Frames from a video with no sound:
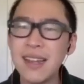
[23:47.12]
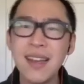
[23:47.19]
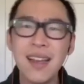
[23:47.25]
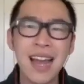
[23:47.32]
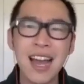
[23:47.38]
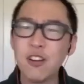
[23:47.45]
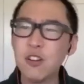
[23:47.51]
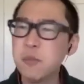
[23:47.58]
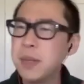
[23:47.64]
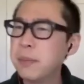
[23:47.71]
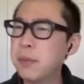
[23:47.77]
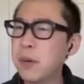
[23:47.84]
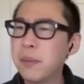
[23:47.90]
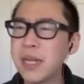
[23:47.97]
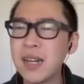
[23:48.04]
How do
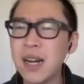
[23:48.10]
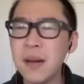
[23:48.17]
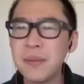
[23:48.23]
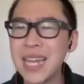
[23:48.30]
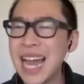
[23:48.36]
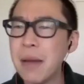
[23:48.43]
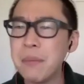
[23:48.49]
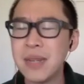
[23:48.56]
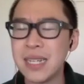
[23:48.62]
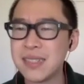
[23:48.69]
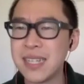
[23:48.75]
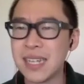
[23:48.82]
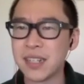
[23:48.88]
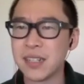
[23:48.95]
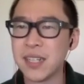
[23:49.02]
people become cabinet
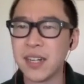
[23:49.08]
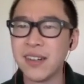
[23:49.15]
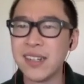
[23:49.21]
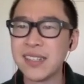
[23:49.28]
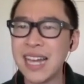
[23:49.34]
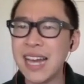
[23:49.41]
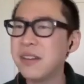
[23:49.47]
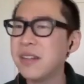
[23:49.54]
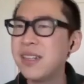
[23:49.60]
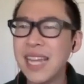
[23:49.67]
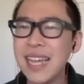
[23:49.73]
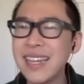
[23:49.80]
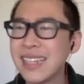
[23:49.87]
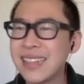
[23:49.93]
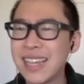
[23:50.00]
secretaries? How did they
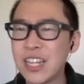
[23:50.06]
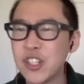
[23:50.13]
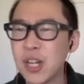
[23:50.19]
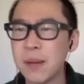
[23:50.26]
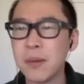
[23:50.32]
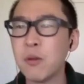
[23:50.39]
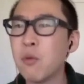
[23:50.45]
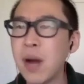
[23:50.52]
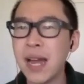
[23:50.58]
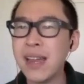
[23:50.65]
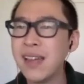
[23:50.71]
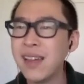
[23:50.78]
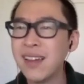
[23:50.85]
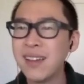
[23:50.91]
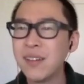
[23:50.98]
get that job? And why
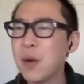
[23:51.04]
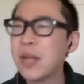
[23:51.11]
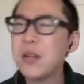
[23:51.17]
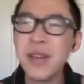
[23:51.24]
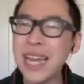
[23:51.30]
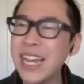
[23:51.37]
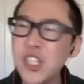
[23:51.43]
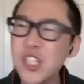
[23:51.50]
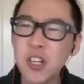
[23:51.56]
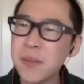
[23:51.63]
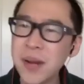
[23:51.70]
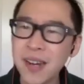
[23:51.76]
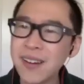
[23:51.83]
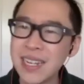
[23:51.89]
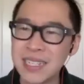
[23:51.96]
do Asian
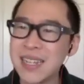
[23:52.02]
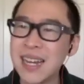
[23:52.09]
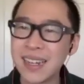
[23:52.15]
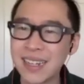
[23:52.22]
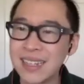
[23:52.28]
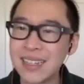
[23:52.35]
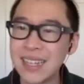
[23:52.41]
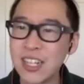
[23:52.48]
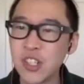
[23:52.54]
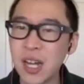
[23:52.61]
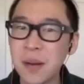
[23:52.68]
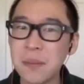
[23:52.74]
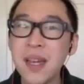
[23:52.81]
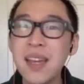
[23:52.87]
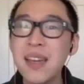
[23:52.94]
Americans not get that job?
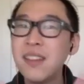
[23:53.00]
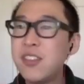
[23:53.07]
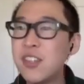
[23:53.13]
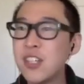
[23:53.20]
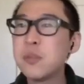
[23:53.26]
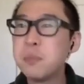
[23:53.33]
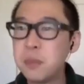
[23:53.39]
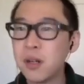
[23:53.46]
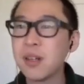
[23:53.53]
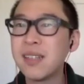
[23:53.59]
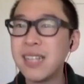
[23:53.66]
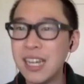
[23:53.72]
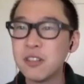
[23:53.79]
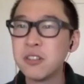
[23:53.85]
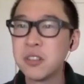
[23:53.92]
This book
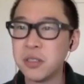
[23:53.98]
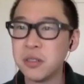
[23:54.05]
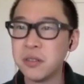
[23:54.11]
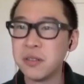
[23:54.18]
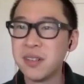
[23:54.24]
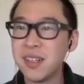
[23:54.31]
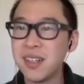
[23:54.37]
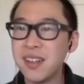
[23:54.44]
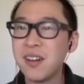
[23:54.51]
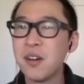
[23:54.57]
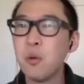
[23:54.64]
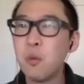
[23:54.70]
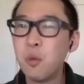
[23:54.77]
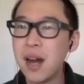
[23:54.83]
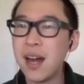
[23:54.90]
tells you
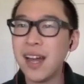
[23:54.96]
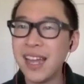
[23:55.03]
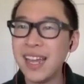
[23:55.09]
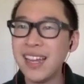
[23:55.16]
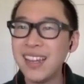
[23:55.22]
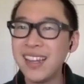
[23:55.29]
why